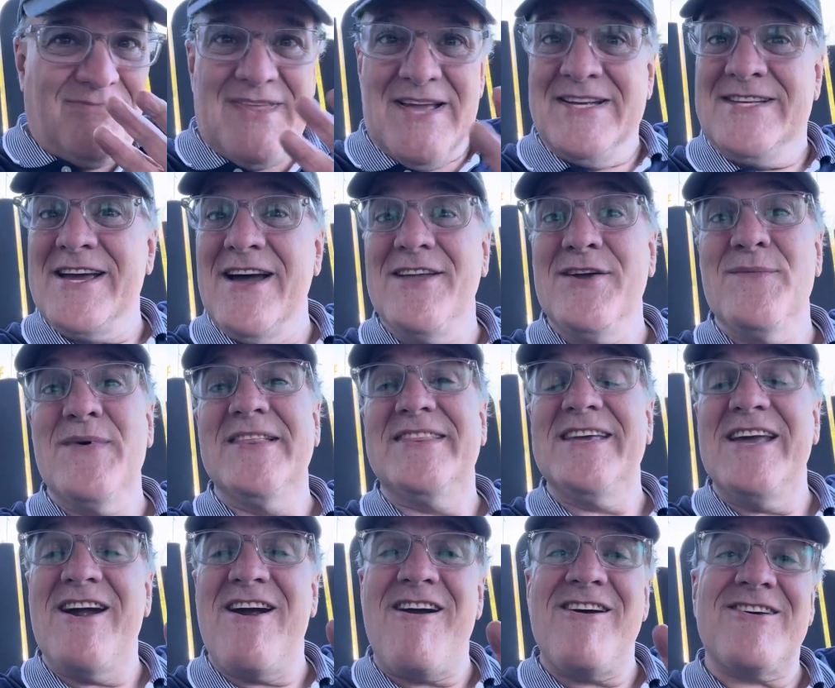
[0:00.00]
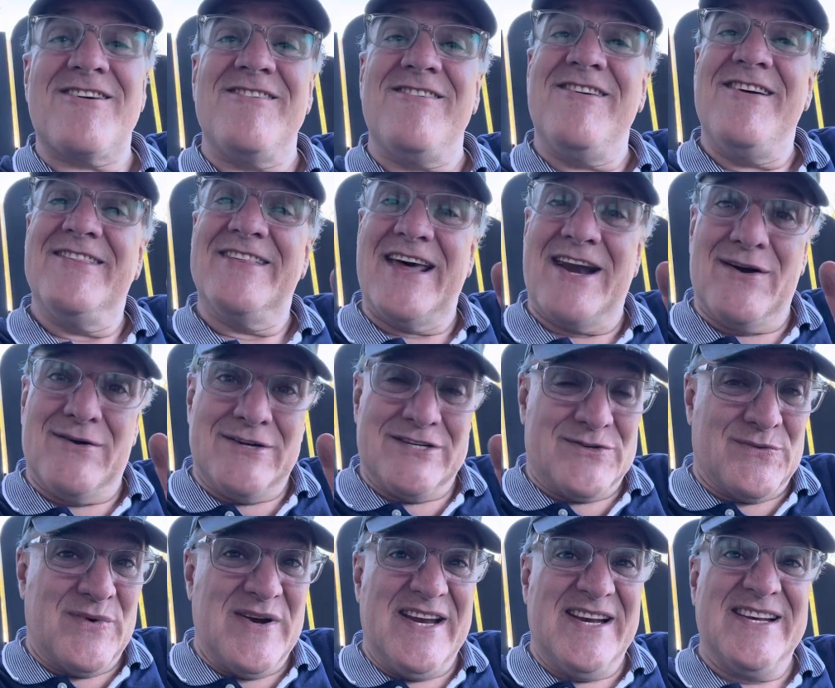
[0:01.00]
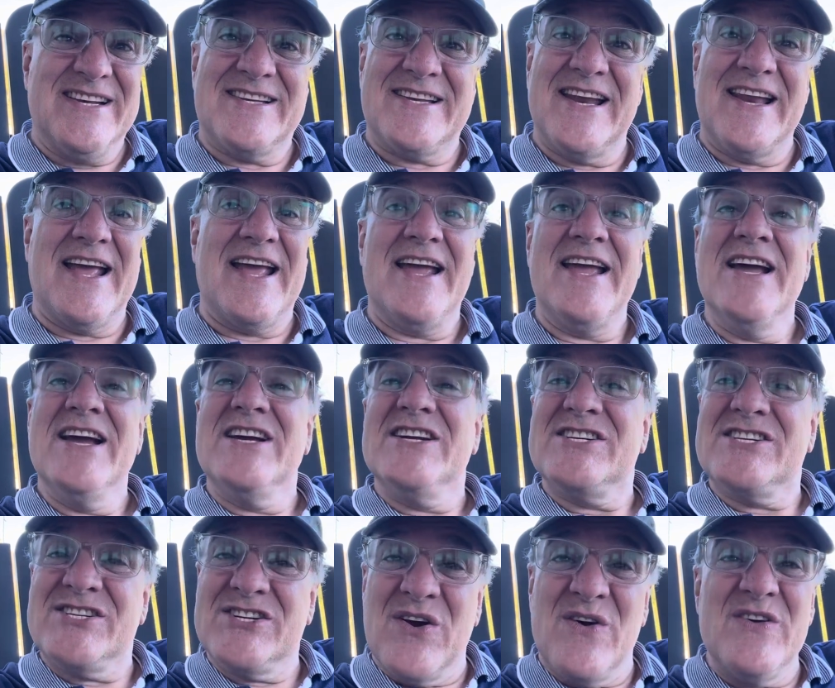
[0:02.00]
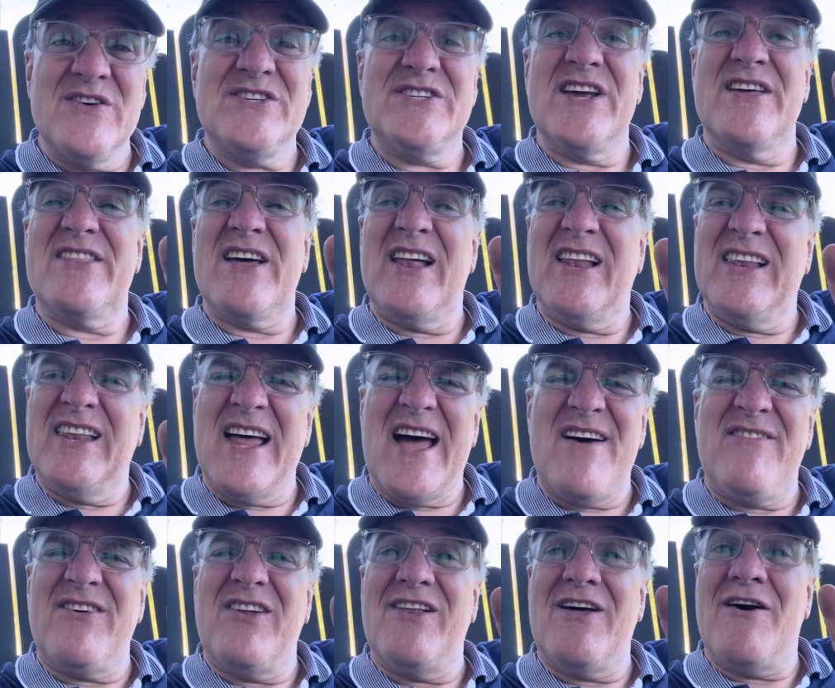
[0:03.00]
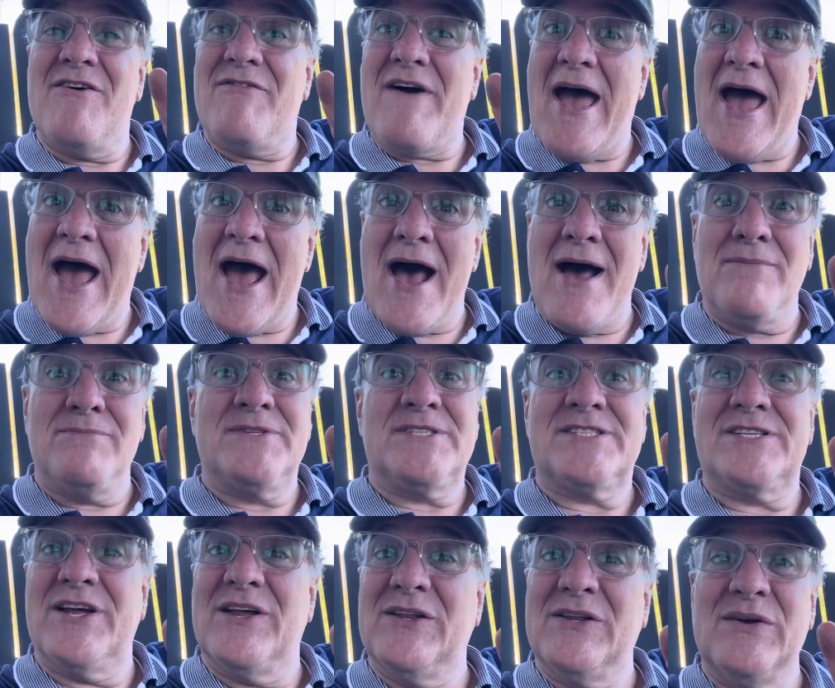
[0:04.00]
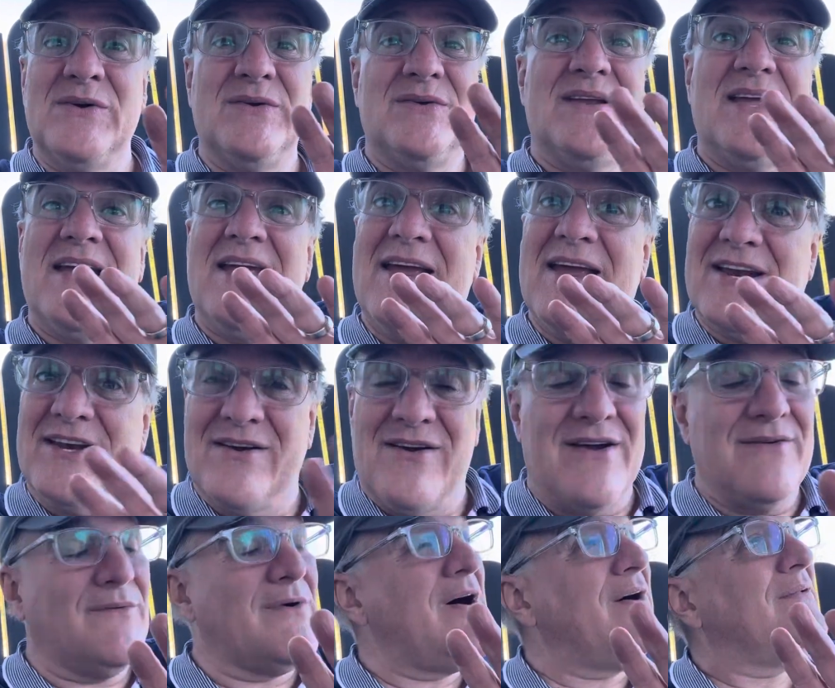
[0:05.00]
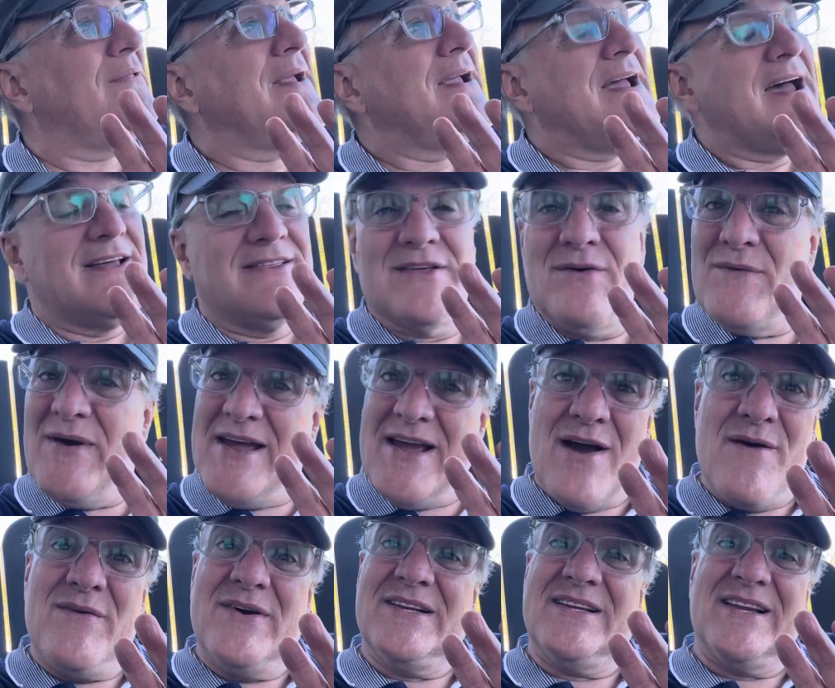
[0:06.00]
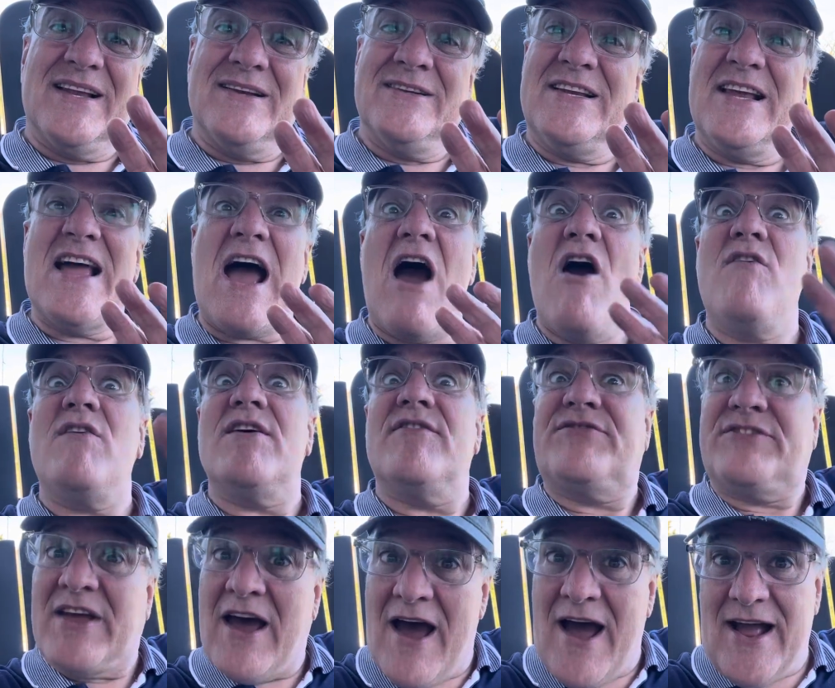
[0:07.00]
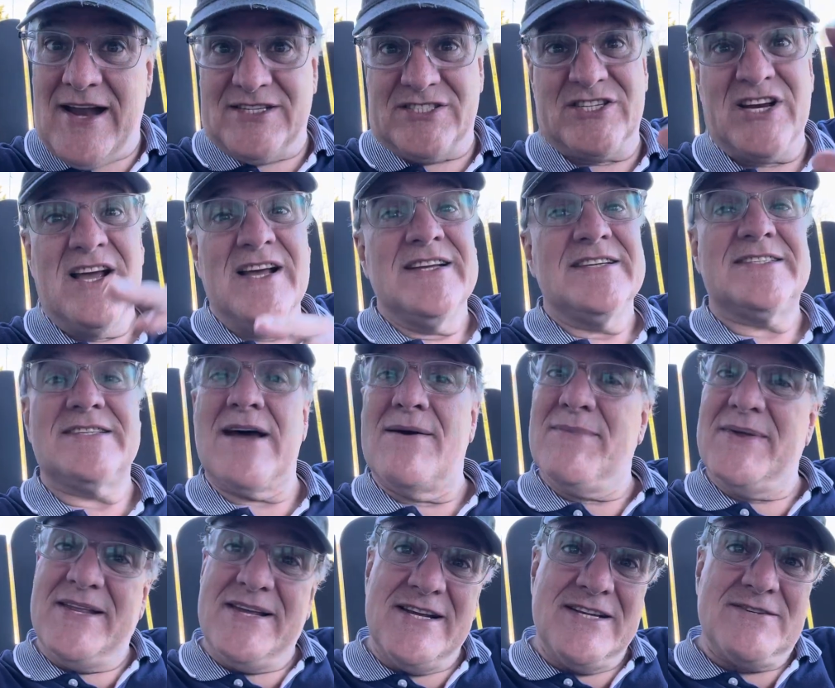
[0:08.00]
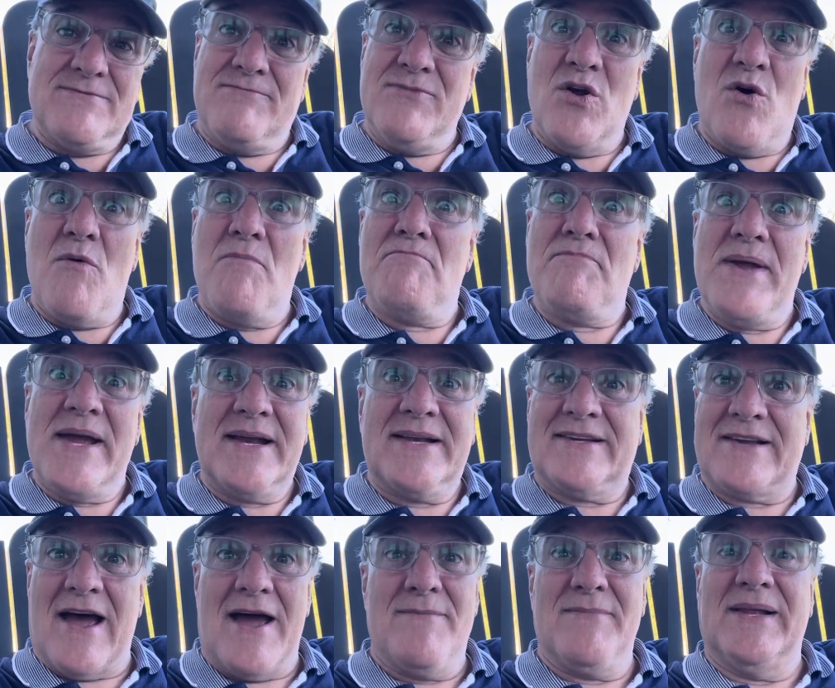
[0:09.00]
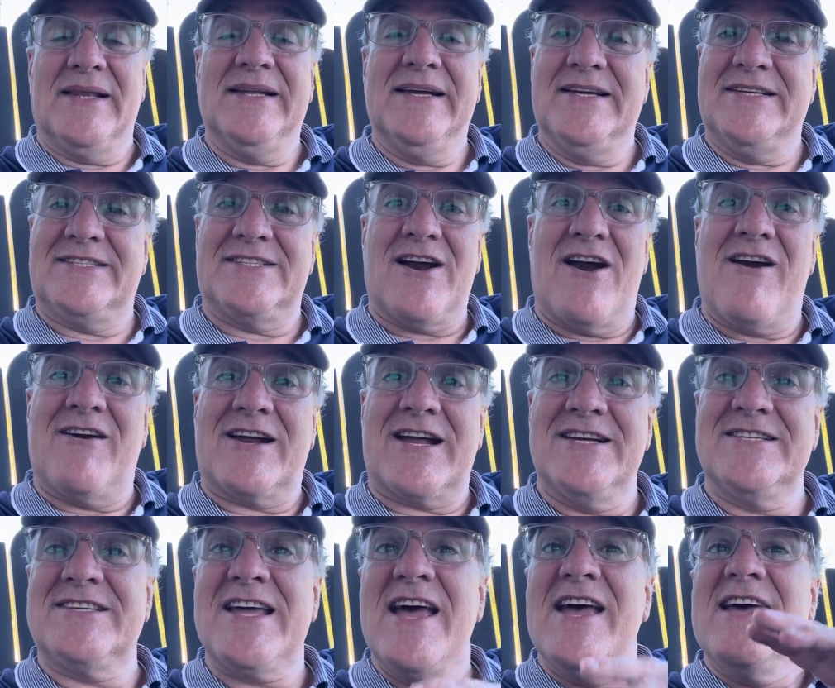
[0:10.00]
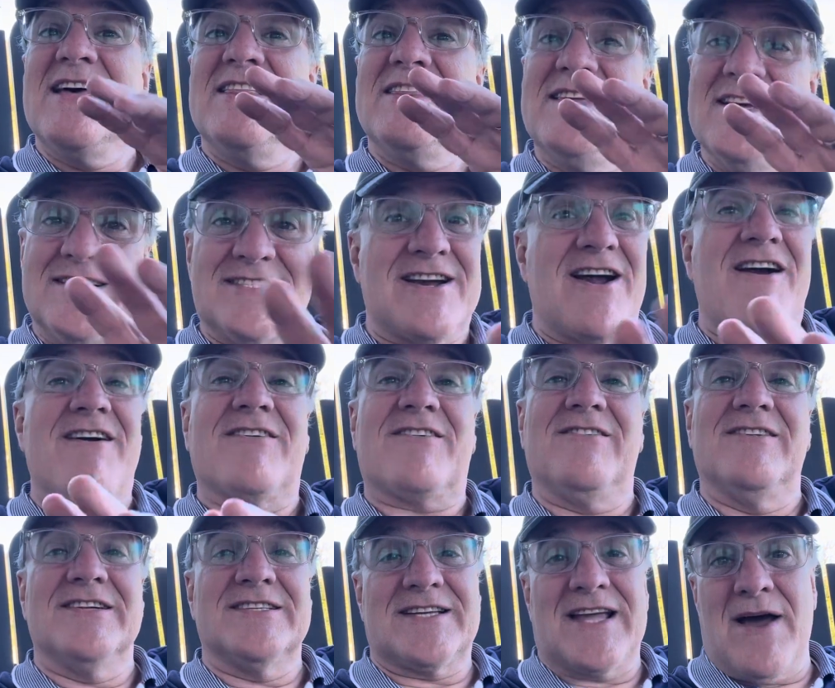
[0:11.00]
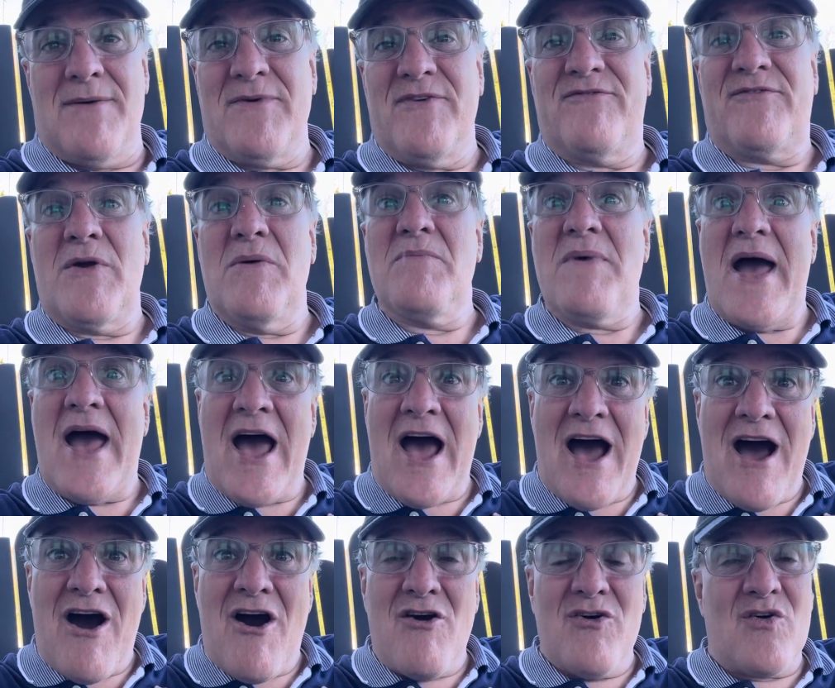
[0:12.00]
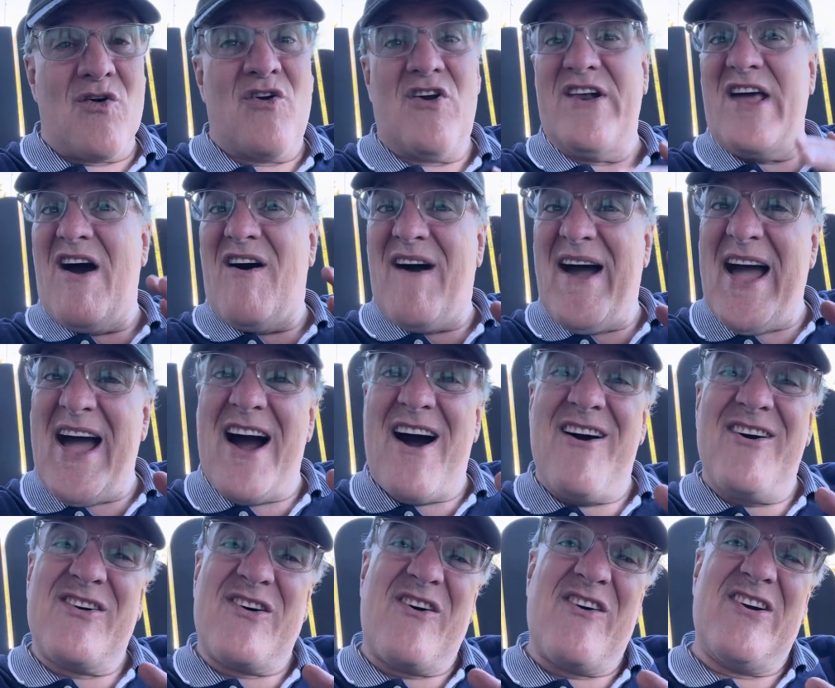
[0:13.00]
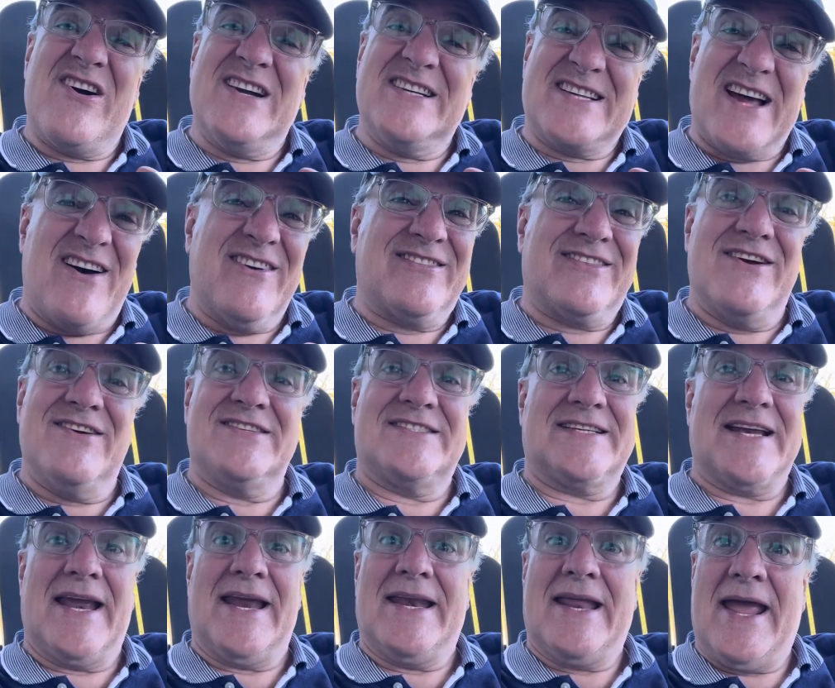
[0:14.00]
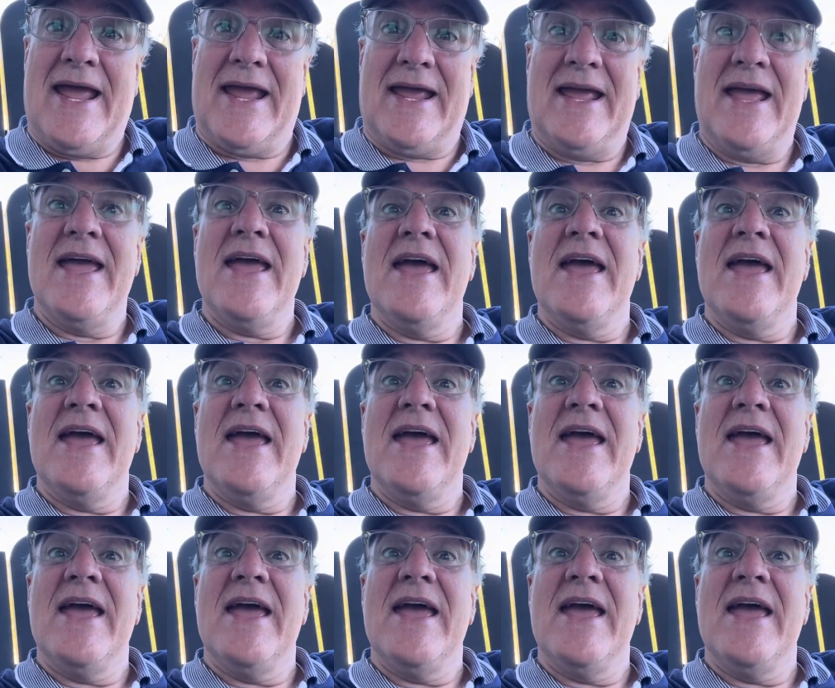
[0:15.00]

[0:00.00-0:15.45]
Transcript: Tell you what, the article that I was reading today shows you the level of absolute ignorance. Well, the way I would, out of touch, some of these, you know, big time elites are, because this article is coming from Al Gore. Now, Al Gore is out there saying, hey,